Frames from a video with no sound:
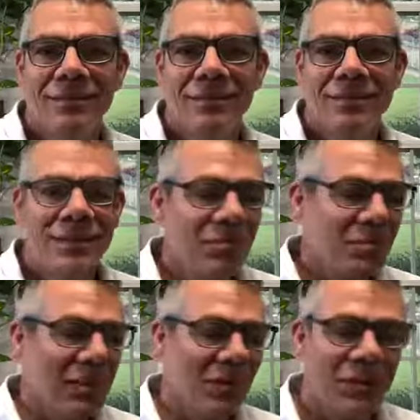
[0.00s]
Because I'm
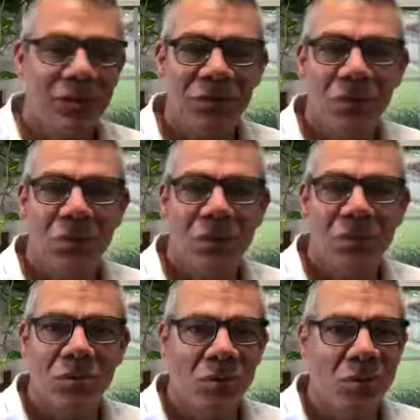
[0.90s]
down on the floor.
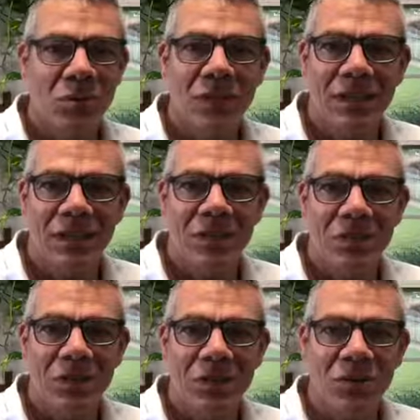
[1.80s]
I'm doing what the kids
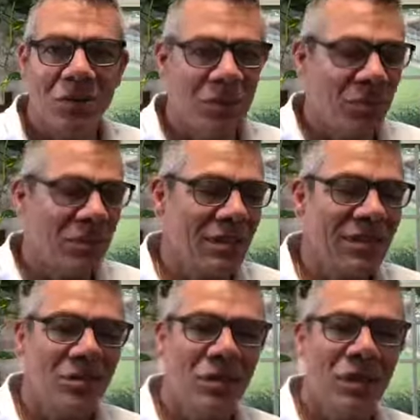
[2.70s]
want to do. I'm
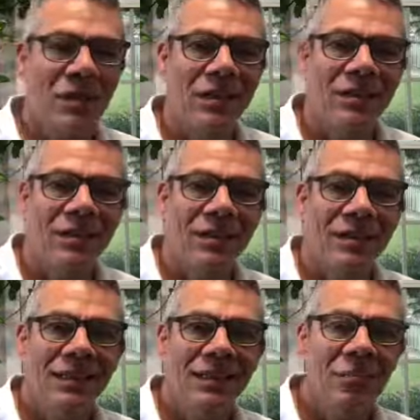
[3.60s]
participating.
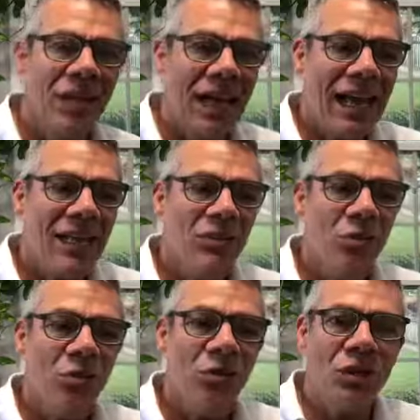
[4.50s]
But I had to
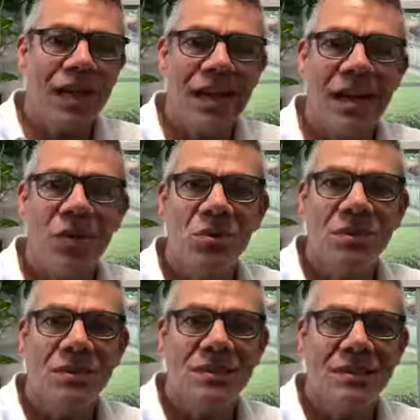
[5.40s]
learn how
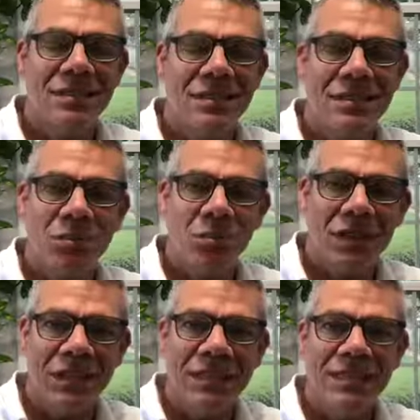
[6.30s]
to to
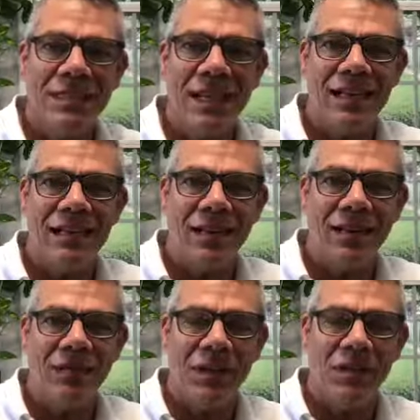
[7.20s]
release that
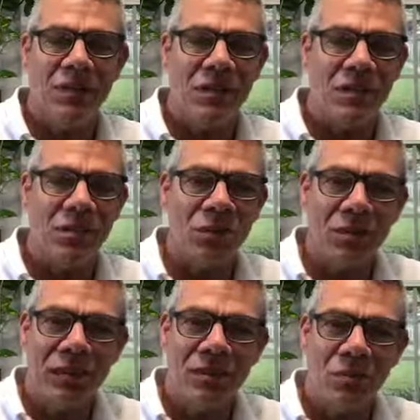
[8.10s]
negative energy, to
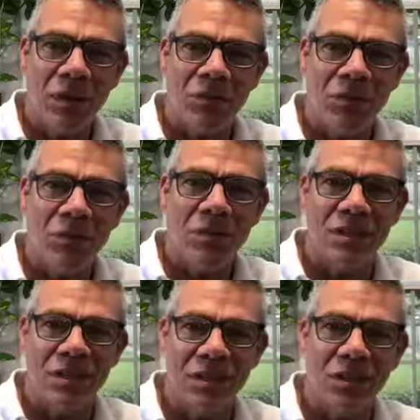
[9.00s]
release my fears
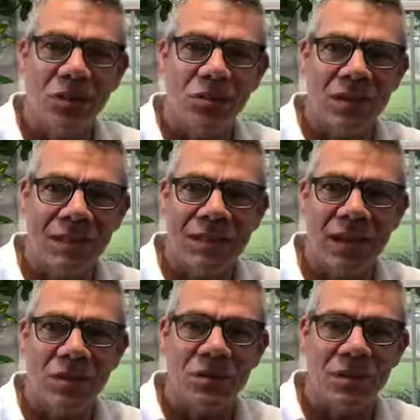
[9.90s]
and egos and
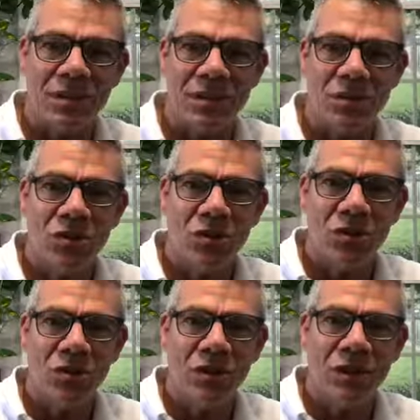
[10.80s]
doubts and
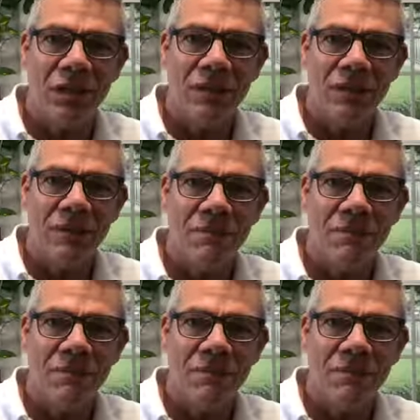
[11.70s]
insecurities,